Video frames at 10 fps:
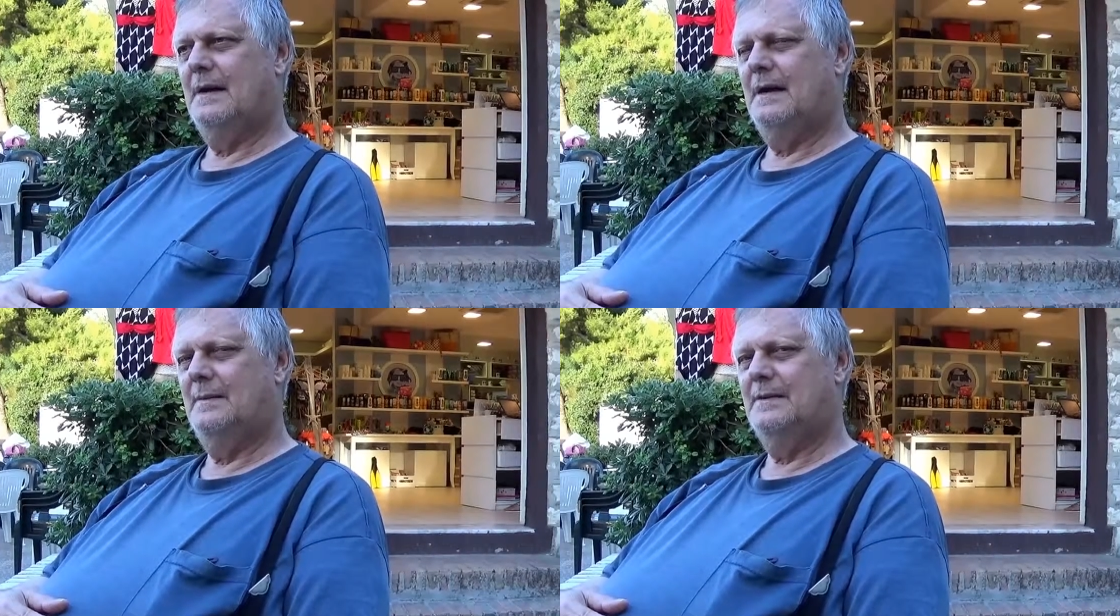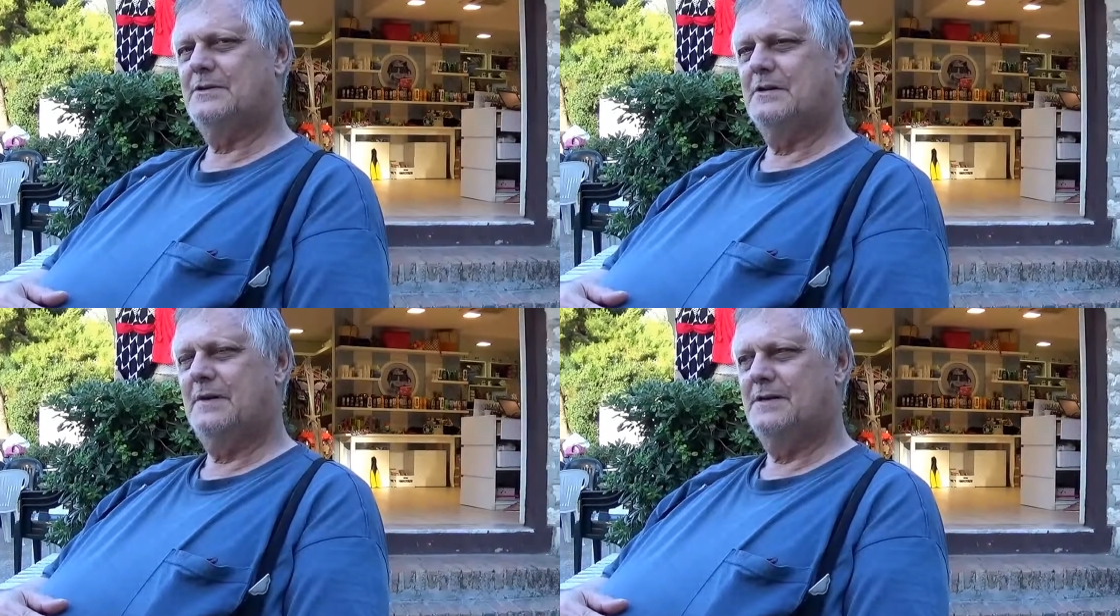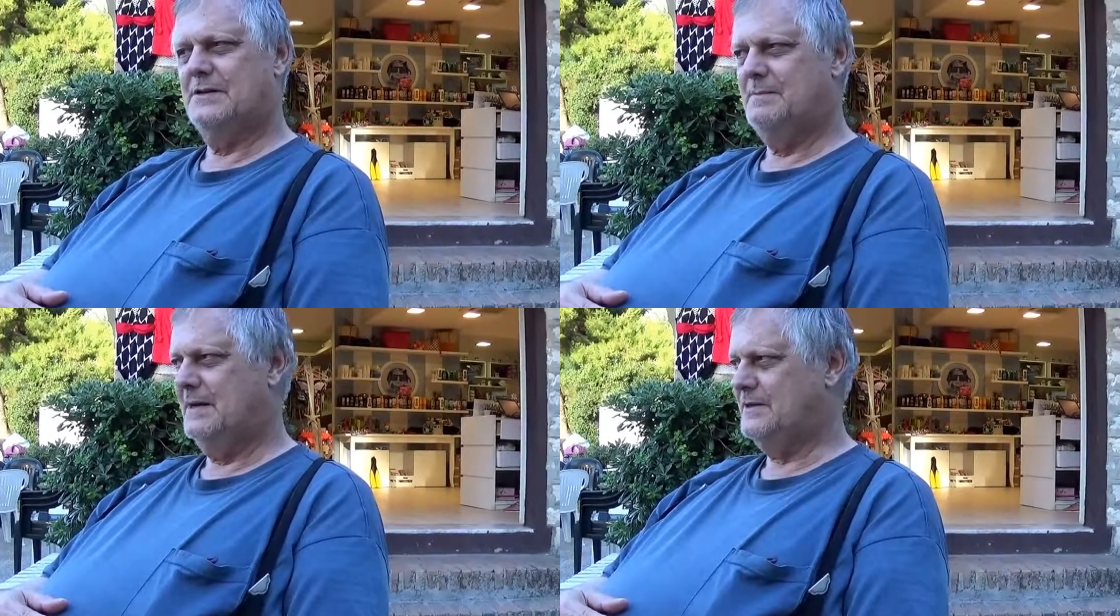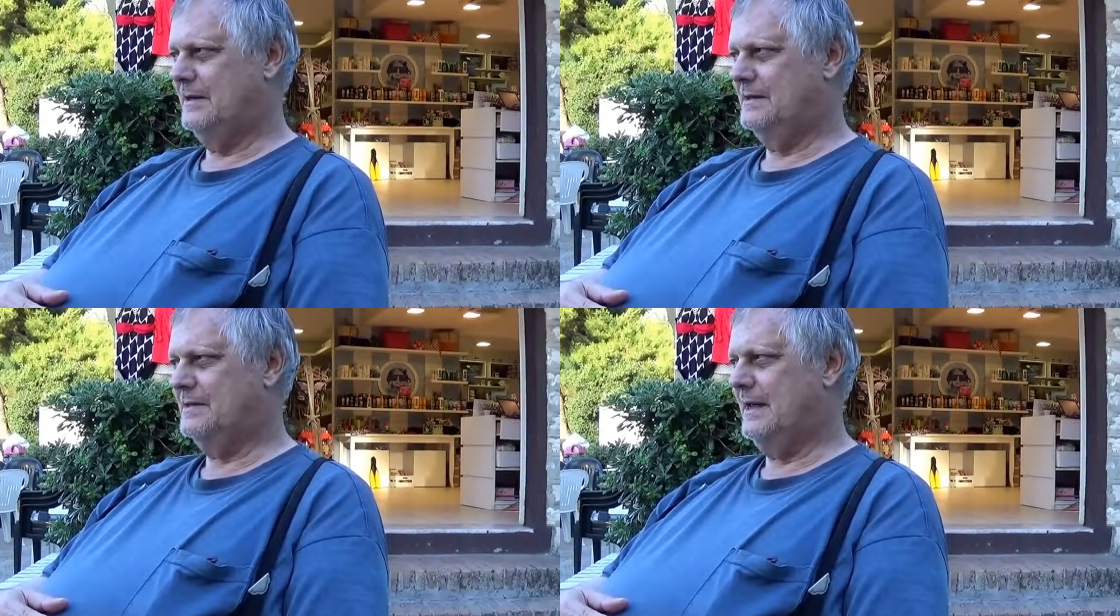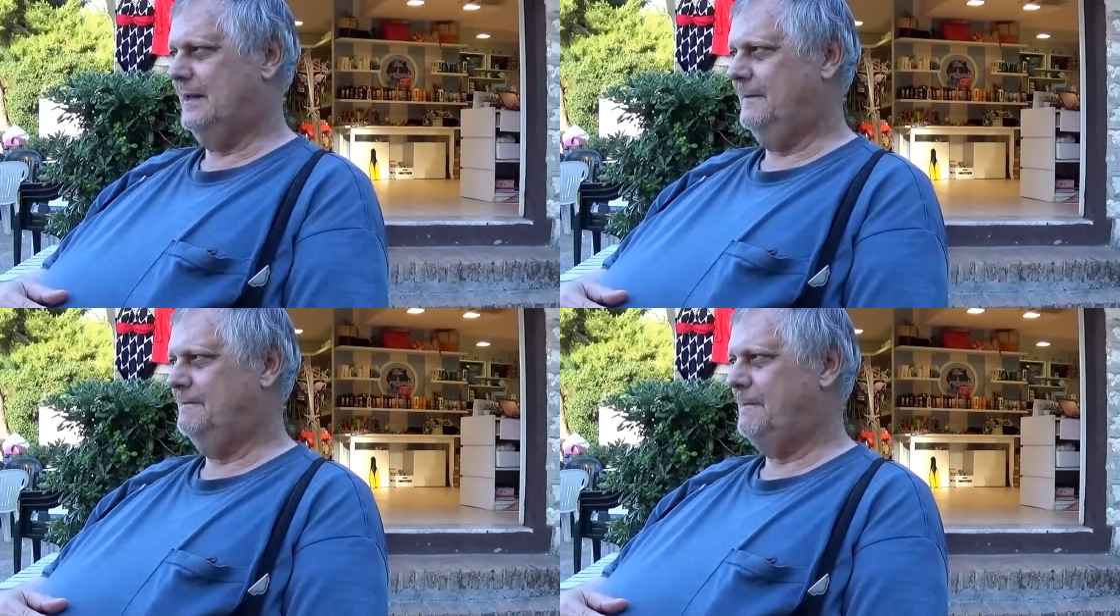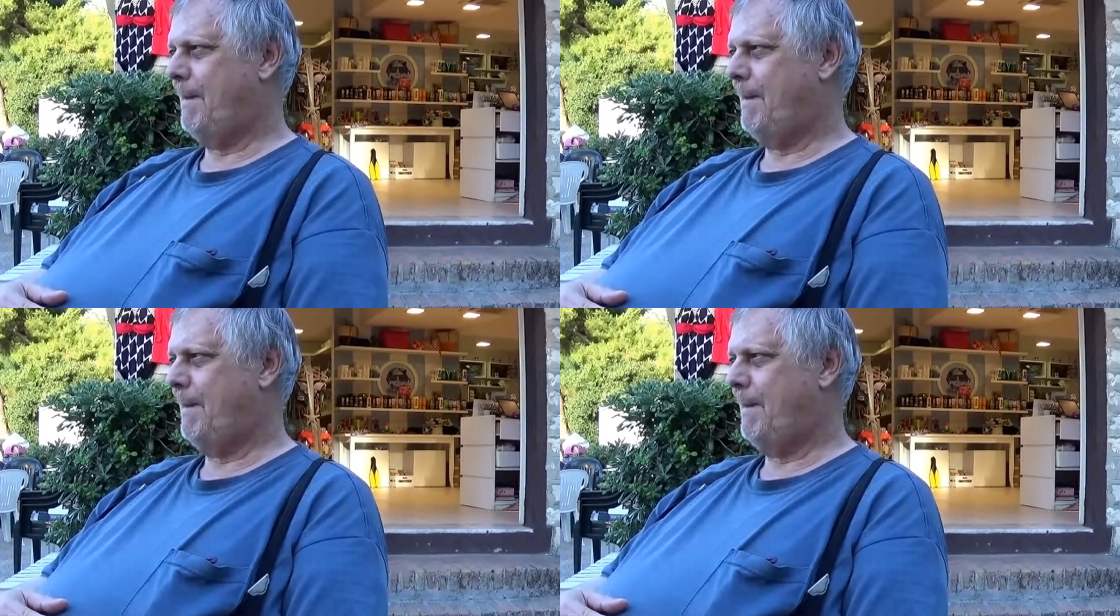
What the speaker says: I'm not sure if I should mention his name.